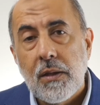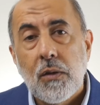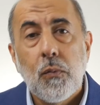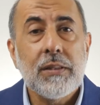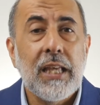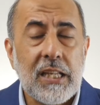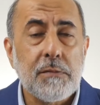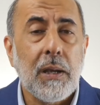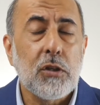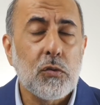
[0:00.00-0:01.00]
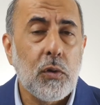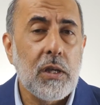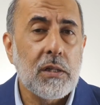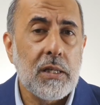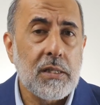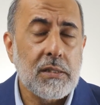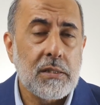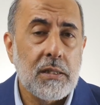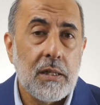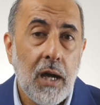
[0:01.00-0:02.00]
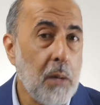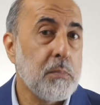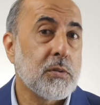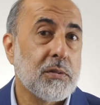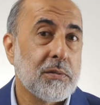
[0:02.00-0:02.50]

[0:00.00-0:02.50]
What he expected to hear is Amr.